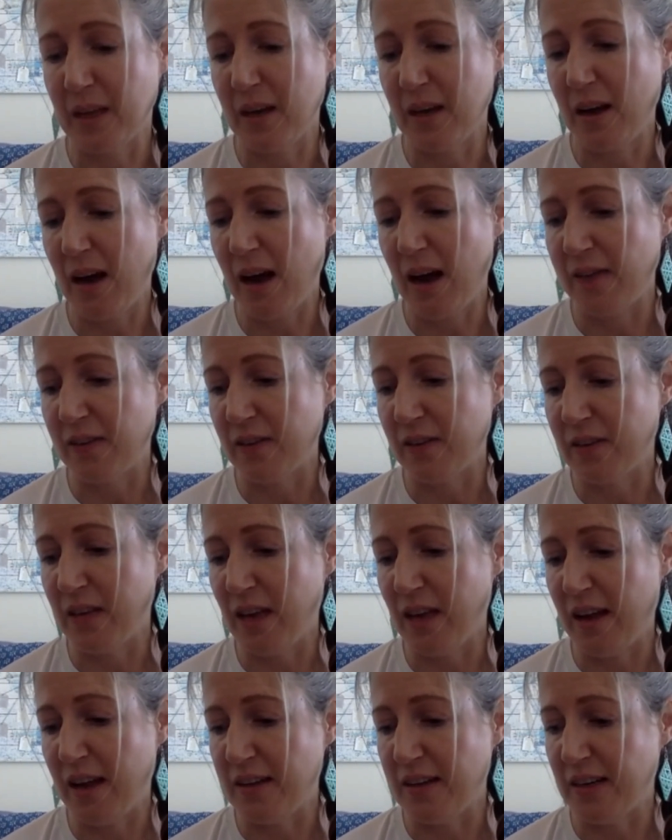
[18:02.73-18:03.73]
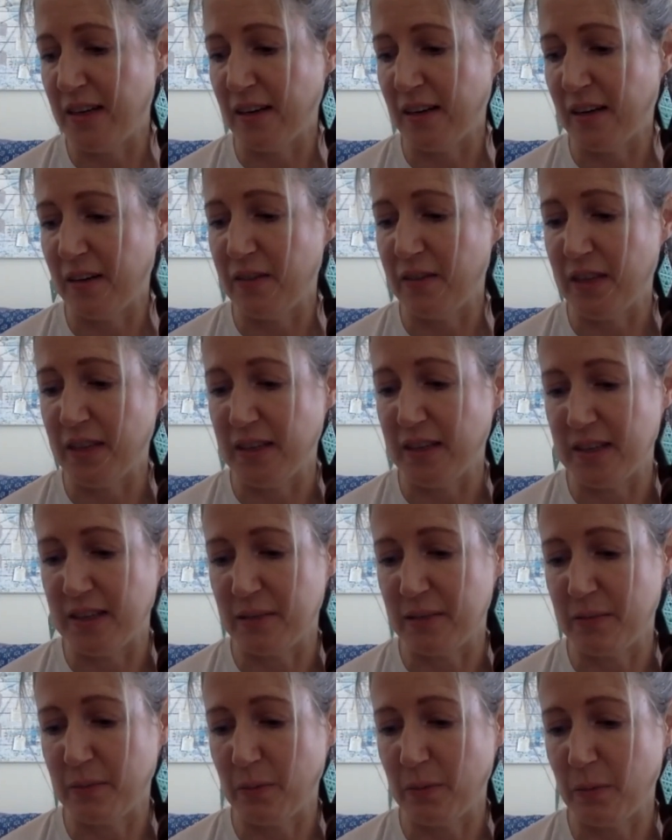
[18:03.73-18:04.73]
after the ending of this
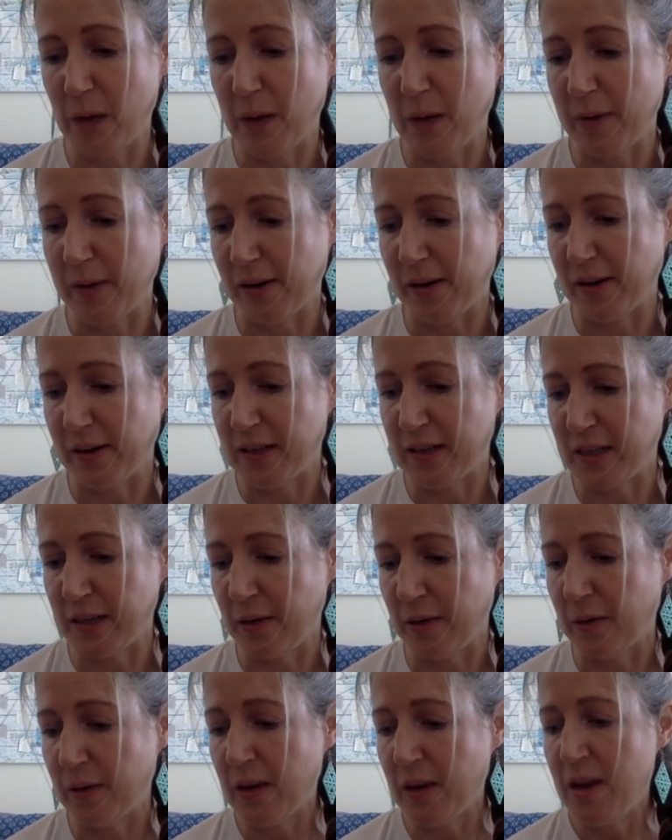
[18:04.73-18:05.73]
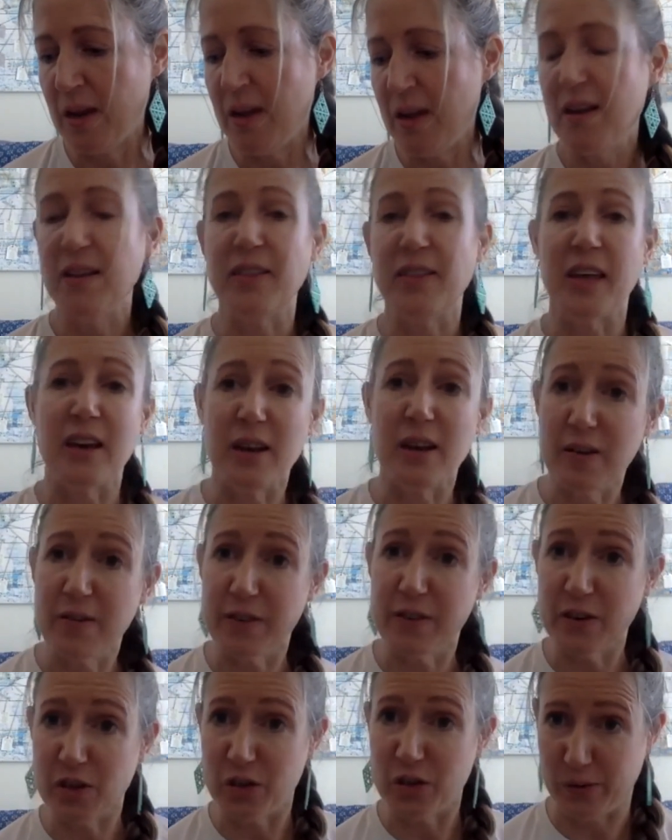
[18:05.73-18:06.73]
webinar. So thank you
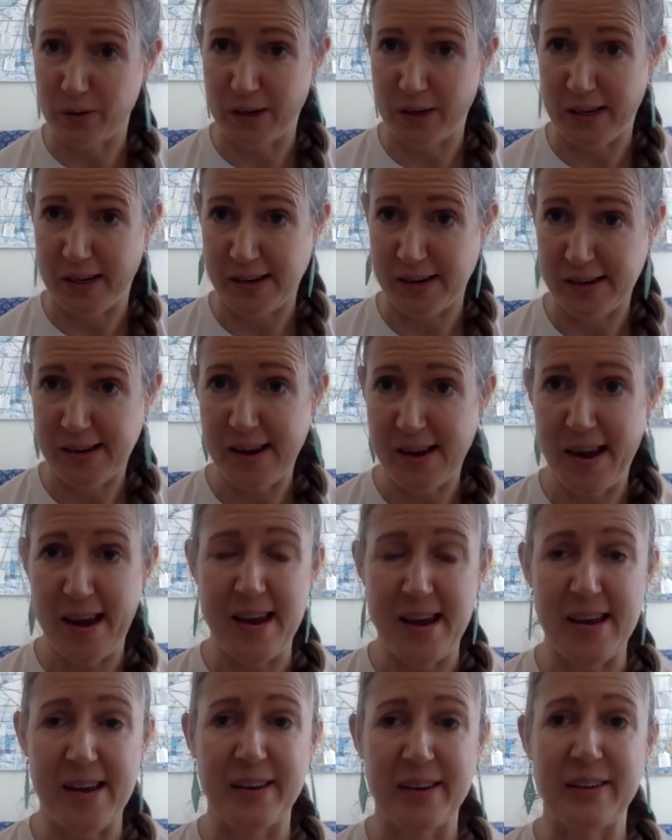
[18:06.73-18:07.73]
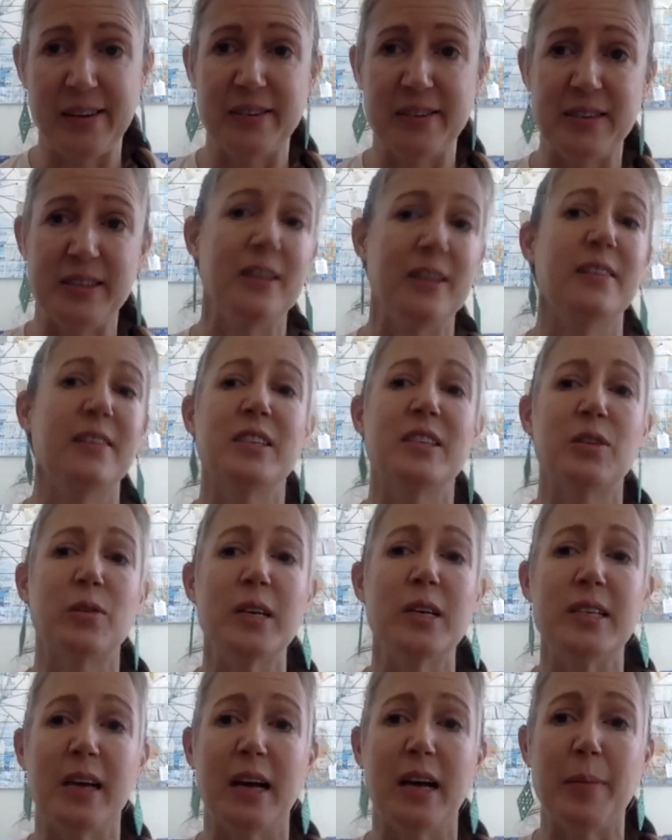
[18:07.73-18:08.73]
for joining, and
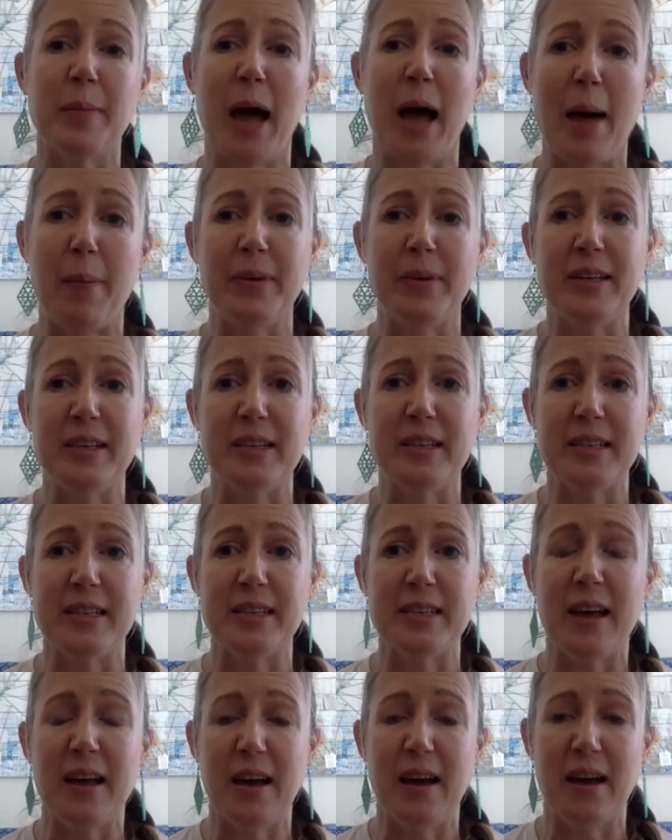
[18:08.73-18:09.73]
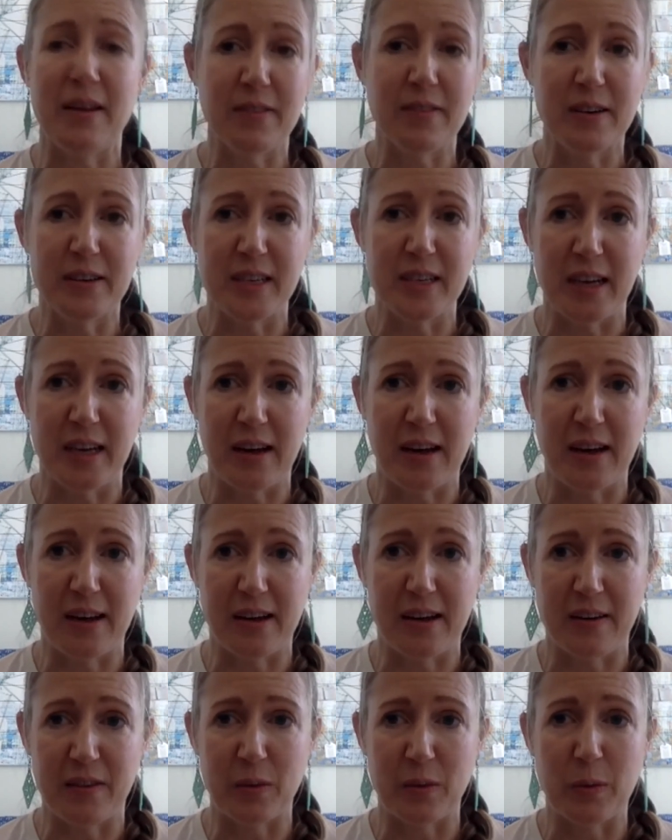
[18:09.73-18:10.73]
Storytime happens every day
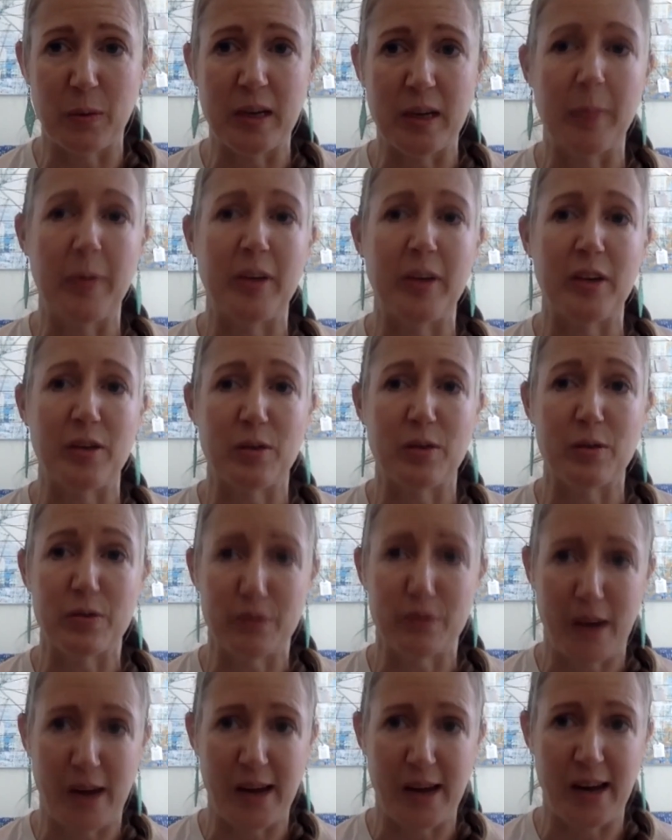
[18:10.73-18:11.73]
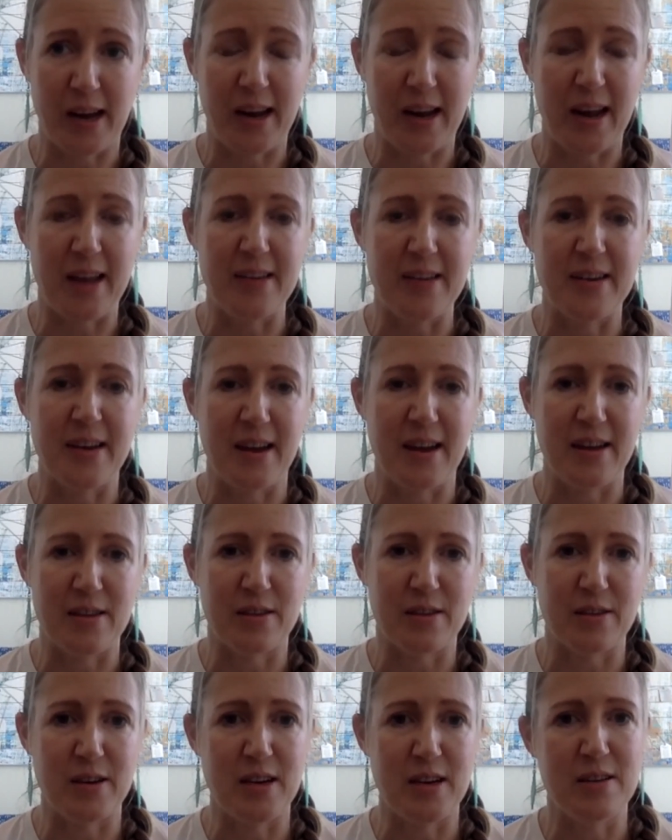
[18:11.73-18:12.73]
of the week, Monday through Friday at
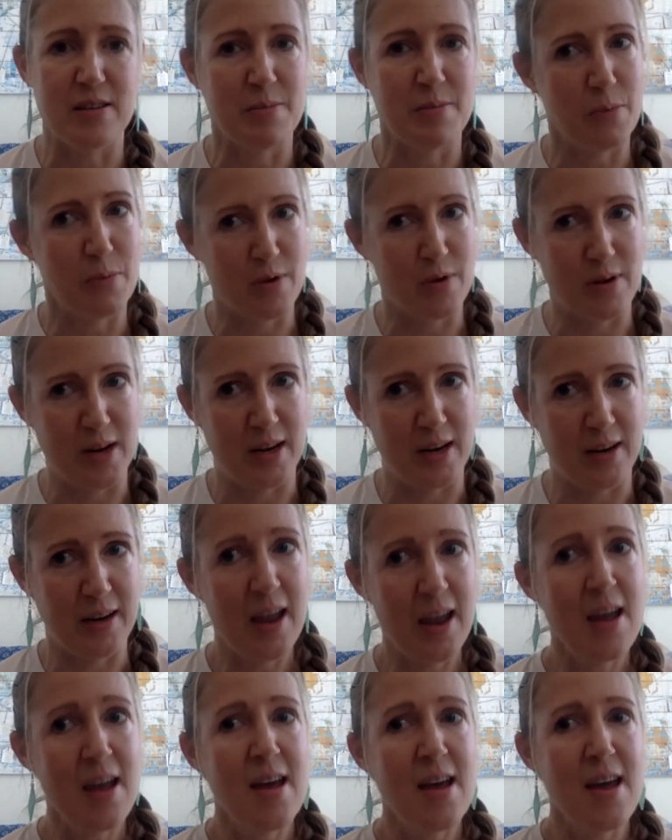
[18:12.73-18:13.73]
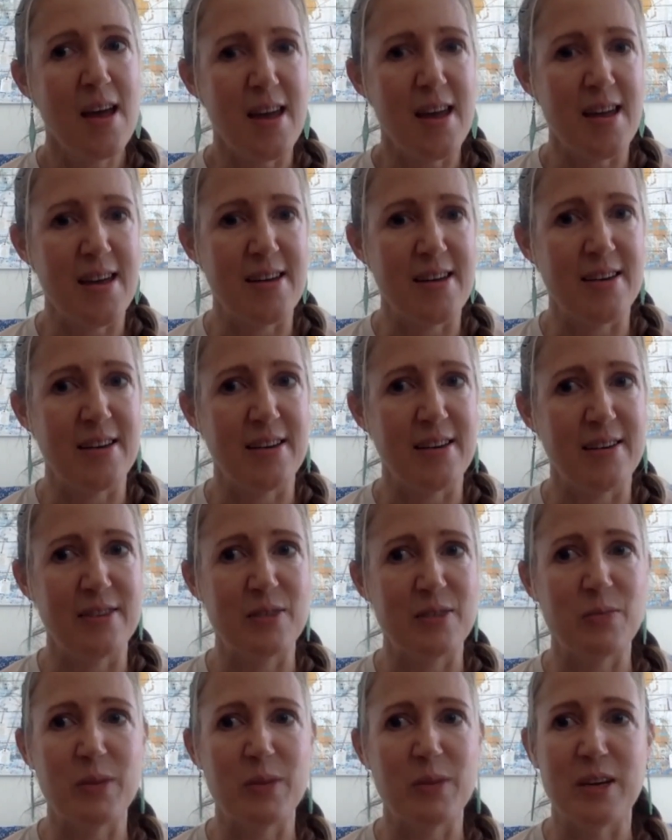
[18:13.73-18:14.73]
9:30 in the morning,
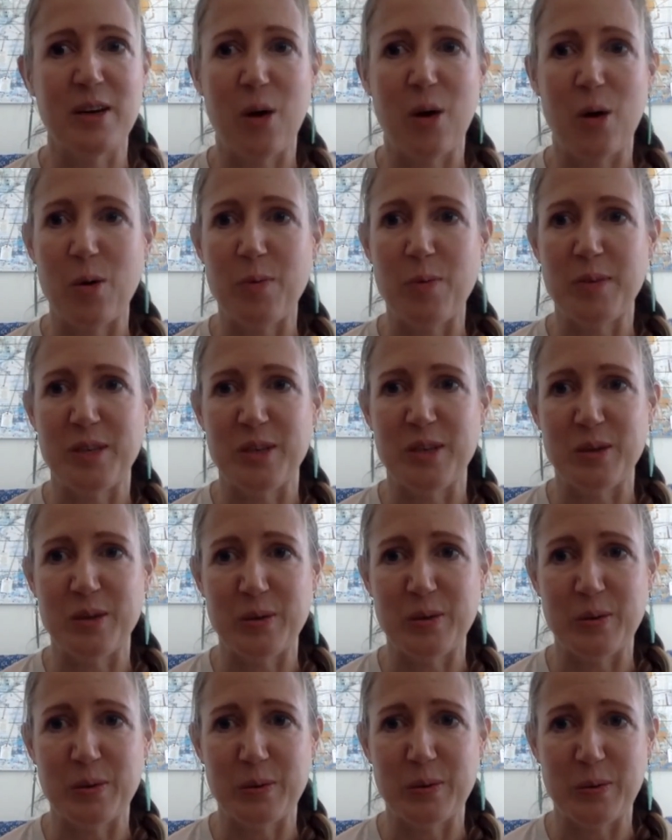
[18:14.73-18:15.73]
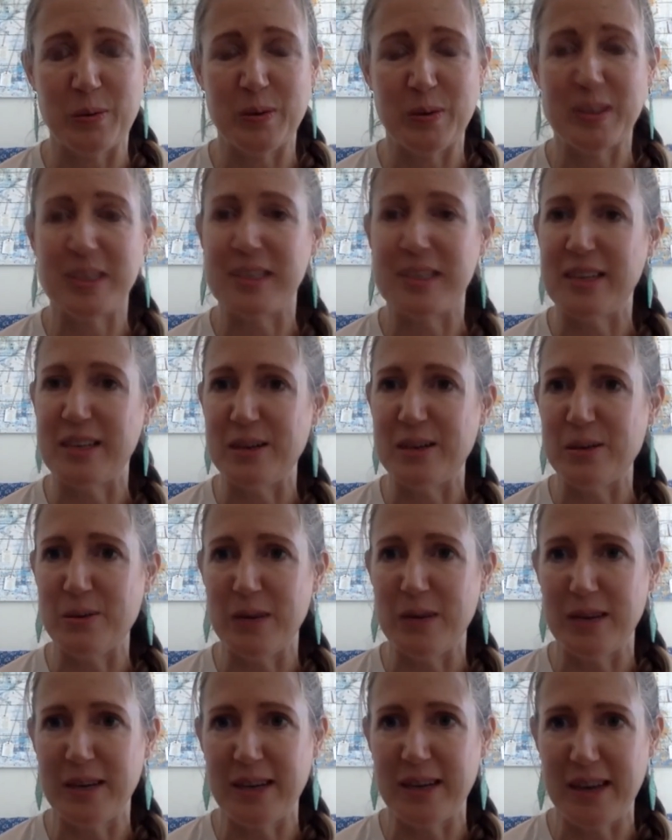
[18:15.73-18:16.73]
and we hope to see you
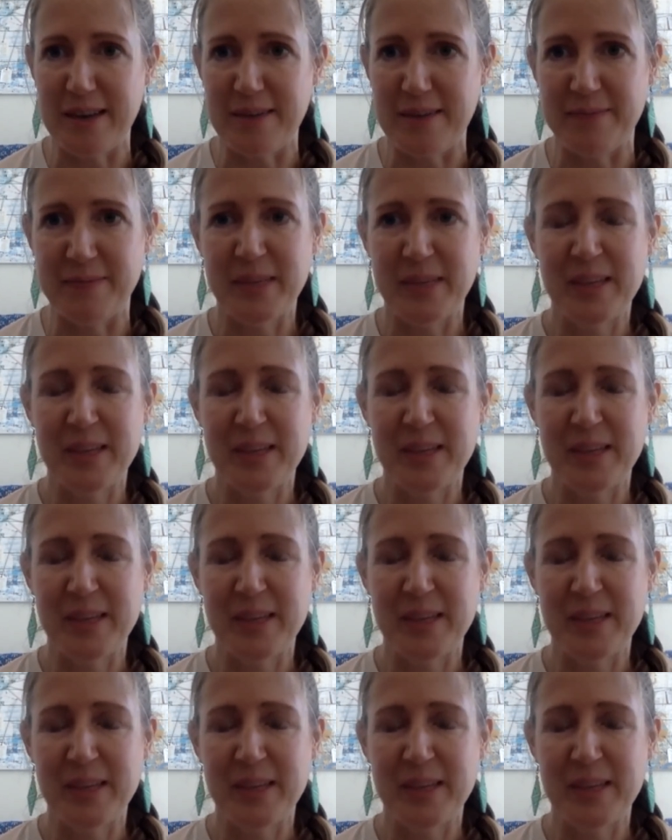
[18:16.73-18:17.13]
again.